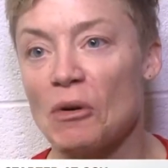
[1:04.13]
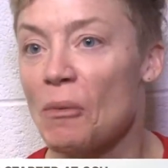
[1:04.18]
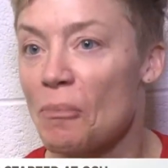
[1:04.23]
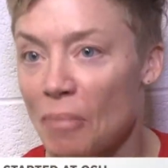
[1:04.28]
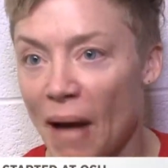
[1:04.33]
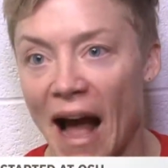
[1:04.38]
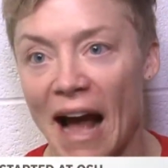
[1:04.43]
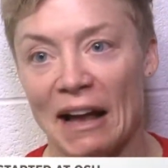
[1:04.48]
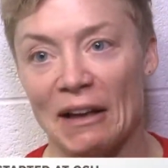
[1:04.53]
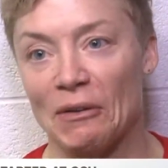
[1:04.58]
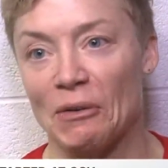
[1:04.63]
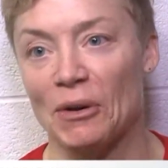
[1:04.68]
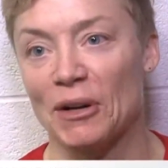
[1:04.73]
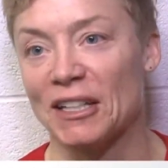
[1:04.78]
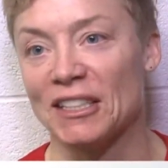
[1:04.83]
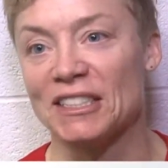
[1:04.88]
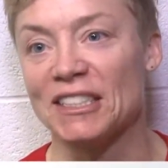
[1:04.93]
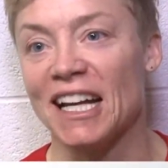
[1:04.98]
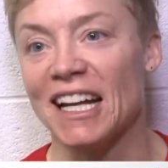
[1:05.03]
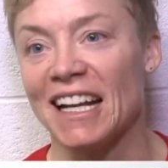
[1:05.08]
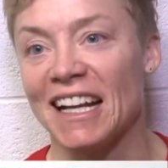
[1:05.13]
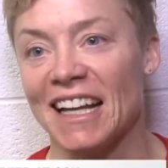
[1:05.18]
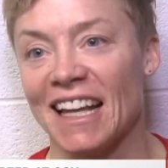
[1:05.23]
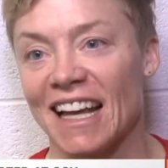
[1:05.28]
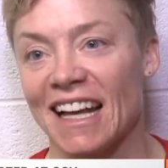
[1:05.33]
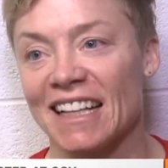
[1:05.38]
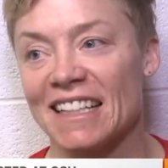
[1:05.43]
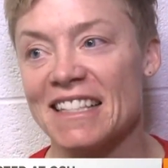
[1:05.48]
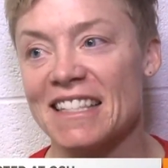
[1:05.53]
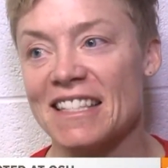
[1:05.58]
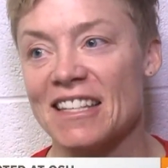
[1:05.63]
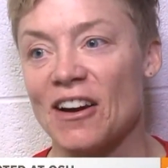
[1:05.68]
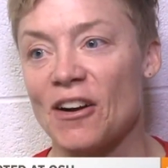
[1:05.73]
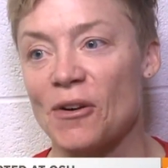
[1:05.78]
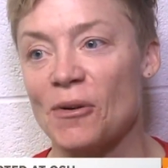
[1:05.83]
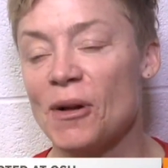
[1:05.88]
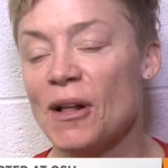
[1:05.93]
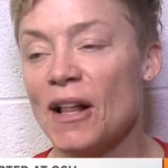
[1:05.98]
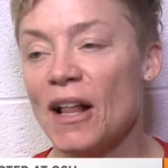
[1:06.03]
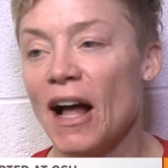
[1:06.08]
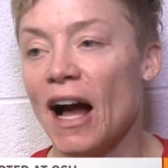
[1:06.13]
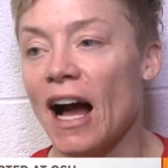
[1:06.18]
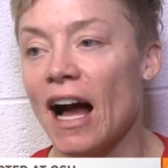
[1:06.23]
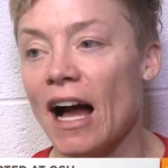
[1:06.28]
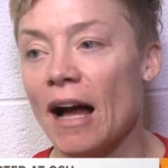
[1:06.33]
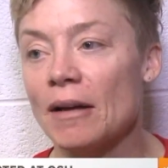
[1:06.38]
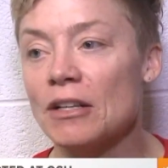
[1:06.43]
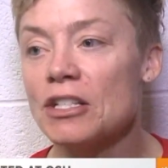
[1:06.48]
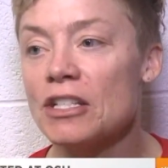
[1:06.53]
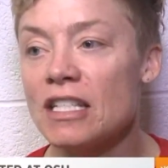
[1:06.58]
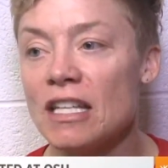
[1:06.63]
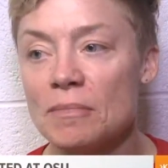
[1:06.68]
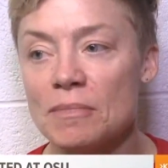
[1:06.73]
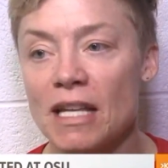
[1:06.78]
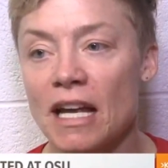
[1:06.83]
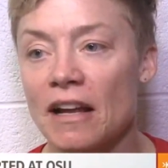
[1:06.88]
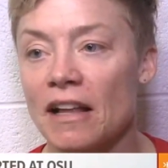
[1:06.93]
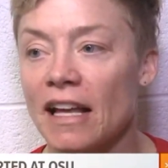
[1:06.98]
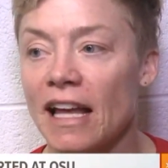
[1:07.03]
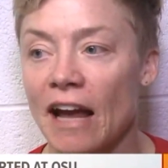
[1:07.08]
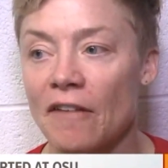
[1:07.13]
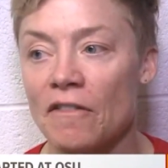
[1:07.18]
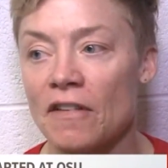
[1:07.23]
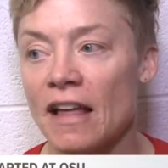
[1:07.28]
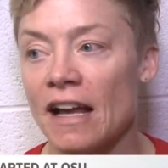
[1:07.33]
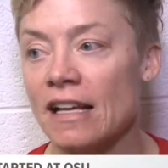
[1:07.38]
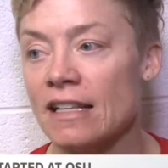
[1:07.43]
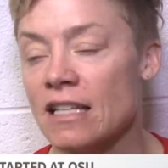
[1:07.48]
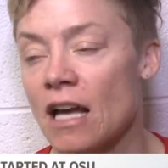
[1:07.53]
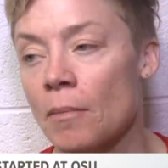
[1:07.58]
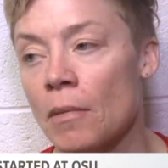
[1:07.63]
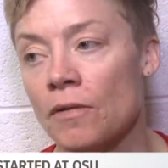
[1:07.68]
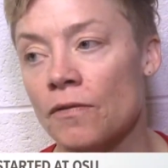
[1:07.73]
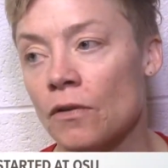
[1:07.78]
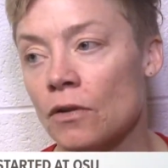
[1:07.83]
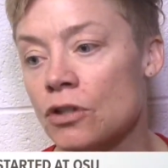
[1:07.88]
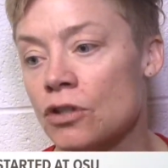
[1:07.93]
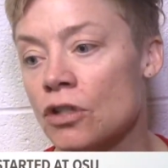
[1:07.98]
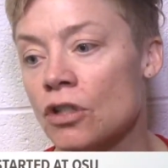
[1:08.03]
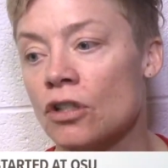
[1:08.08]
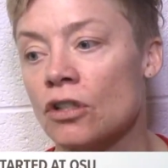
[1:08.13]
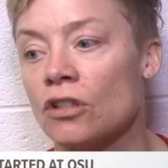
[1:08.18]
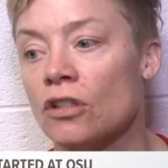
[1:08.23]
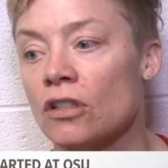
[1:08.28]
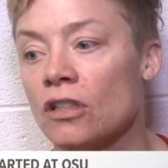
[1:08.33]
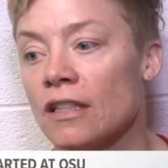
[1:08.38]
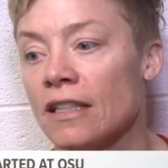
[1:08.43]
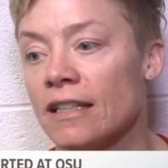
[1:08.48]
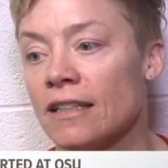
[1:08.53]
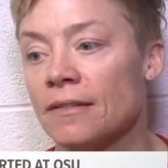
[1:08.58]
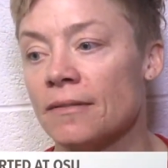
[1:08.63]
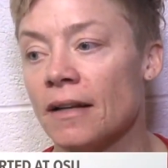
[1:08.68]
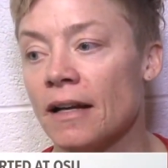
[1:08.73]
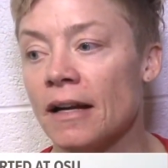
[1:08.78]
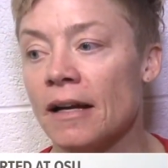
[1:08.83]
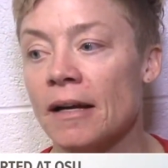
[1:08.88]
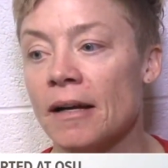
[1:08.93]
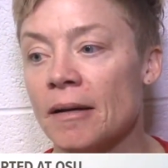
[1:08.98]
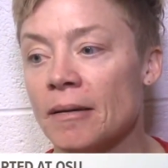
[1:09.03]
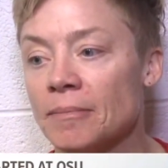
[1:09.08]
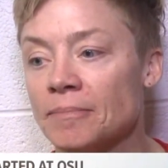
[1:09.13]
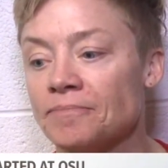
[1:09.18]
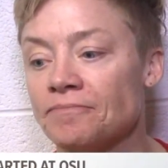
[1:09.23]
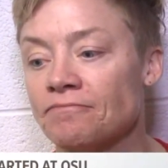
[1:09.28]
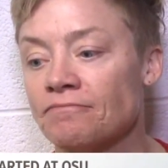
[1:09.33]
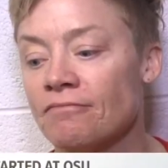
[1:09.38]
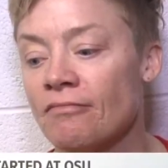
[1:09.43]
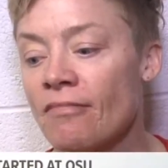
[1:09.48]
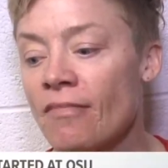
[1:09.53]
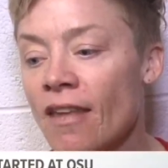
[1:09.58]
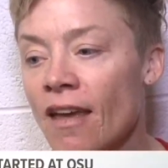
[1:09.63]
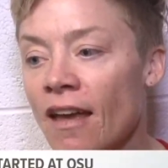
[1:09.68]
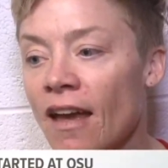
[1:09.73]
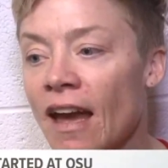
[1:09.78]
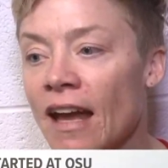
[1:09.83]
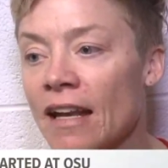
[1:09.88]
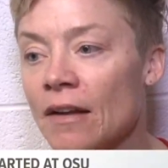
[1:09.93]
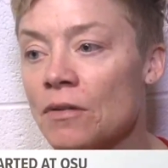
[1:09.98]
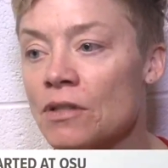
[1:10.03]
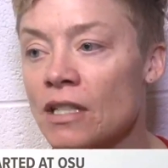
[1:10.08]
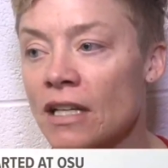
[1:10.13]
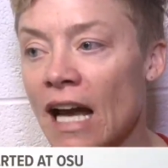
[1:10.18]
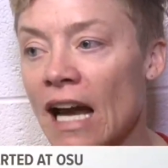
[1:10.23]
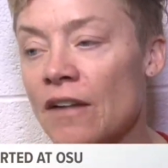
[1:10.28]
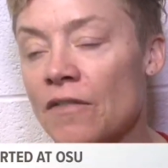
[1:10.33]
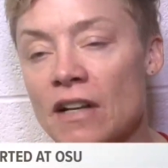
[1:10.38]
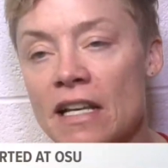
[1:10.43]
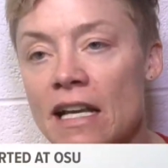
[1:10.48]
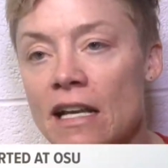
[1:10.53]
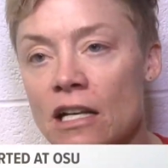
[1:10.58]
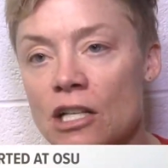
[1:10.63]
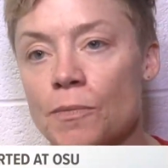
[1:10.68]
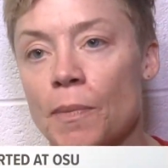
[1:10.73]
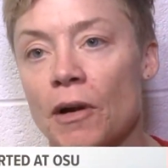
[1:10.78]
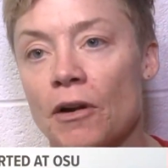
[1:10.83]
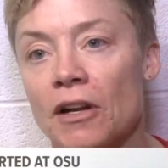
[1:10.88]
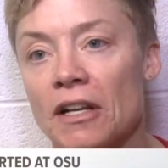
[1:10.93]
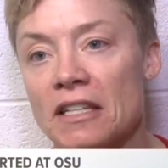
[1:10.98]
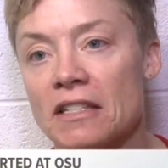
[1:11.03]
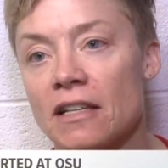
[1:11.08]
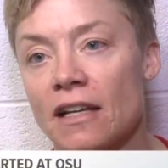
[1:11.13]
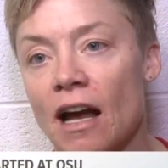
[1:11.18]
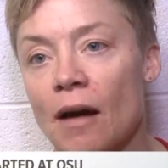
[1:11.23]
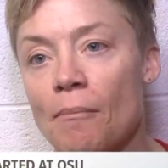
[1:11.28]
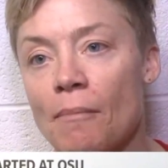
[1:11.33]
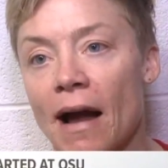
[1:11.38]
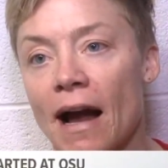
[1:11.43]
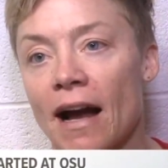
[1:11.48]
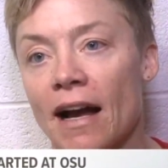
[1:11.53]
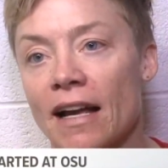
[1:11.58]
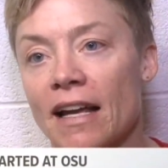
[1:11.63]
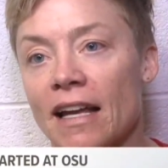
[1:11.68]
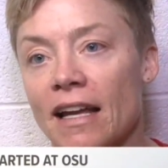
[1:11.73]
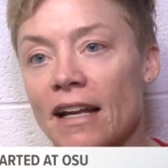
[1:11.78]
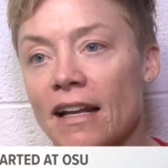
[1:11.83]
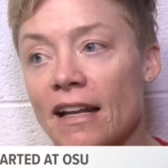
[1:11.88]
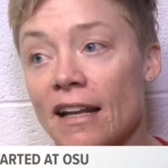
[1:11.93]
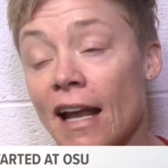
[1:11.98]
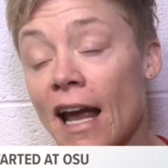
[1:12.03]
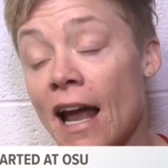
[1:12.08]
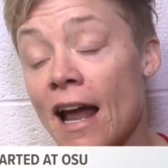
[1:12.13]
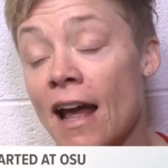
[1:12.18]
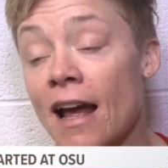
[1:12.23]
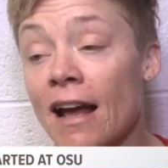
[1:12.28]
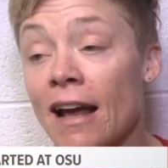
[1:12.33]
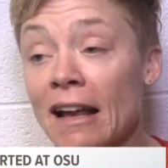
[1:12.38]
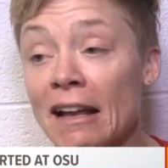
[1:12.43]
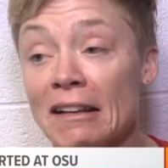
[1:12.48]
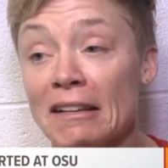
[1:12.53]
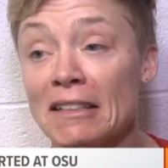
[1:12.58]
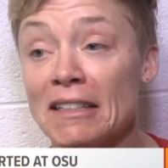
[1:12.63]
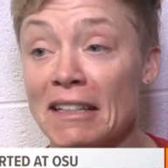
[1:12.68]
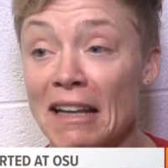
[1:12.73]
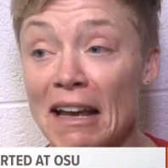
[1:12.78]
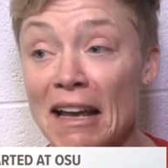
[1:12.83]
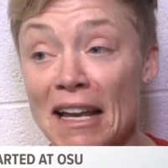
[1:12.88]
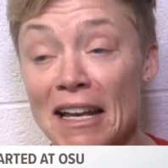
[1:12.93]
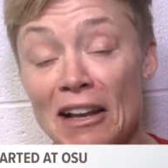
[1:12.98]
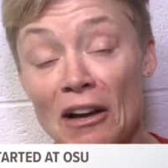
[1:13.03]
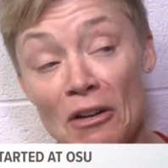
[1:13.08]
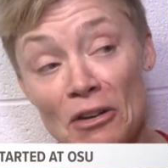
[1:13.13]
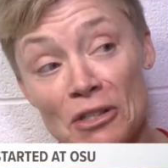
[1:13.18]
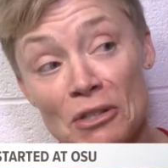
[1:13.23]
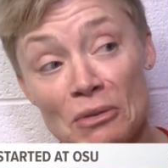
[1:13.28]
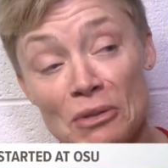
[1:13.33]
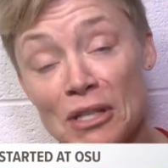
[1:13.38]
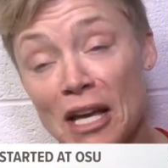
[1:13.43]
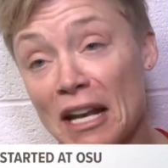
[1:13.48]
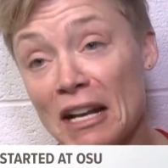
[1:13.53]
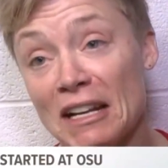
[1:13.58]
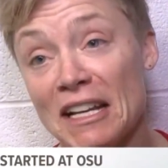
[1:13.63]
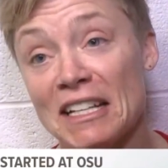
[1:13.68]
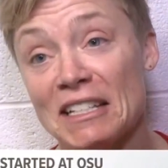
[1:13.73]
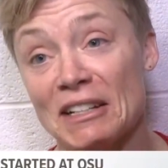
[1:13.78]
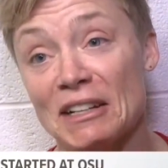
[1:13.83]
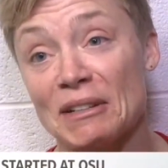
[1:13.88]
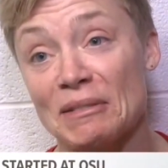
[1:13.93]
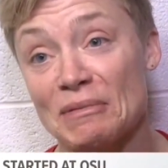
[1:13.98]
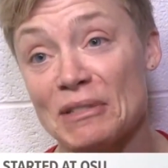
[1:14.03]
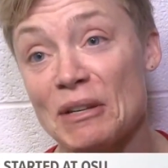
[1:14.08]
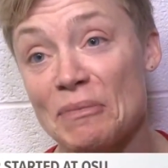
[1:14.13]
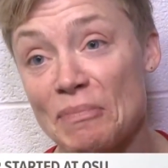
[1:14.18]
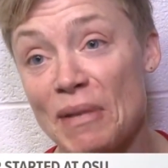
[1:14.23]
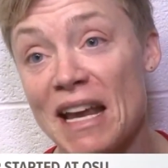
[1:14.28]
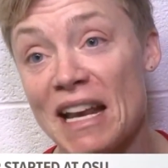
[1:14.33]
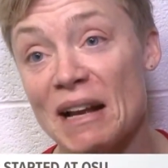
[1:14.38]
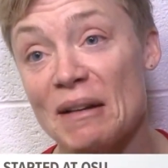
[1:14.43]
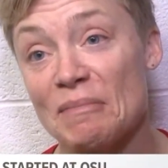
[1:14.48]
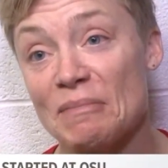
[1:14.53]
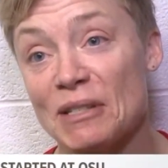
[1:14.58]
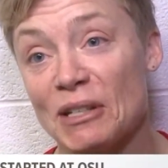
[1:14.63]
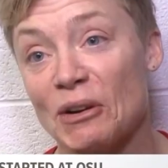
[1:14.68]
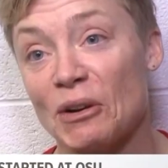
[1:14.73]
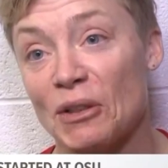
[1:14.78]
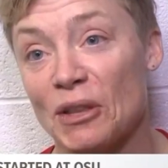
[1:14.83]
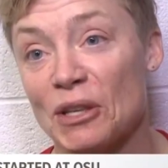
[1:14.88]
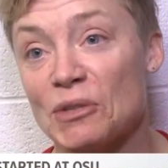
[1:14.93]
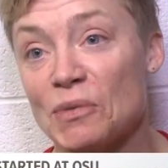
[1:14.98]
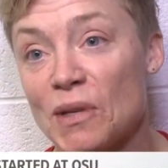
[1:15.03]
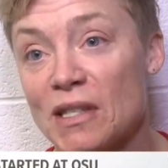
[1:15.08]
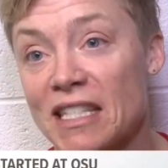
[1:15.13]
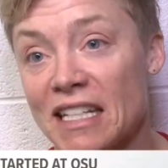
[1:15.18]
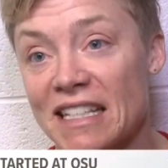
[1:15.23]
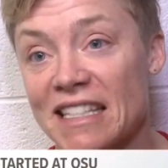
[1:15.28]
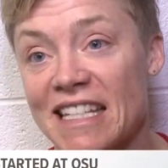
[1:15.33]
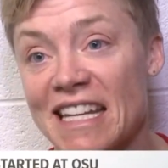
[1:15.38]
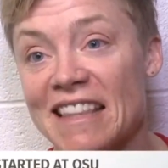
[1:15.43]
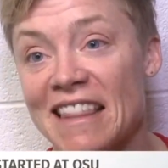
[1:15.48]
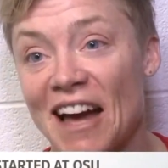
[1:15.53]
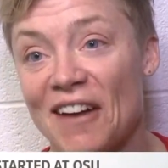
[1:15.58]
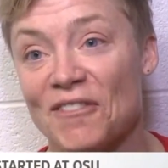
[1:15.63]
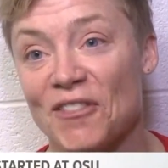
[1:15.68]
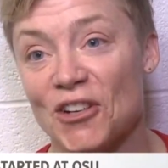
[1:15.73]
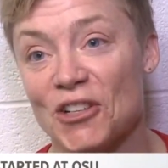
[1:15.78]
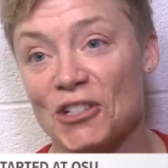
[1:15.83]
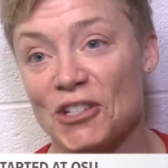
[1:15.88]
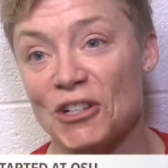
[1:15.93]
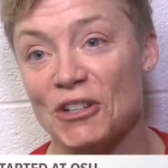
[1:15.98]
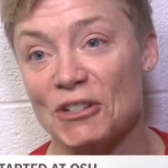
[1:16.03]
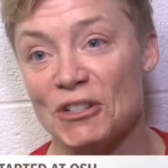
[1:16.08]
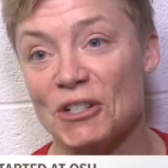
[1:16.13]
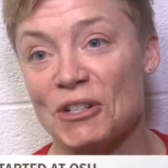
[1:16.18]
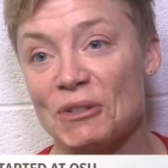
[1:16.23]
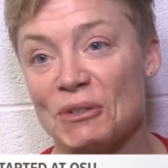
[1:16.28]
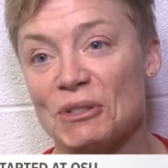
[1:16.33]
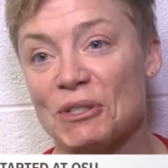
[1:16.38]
back at Oregon State again. So uh, it just seems like everything is coming full circle, and um, and it was a kind of a neat experience to come back, and and and also it was kind of neat to, to beat them to go to the Sweet 16 that first year, too.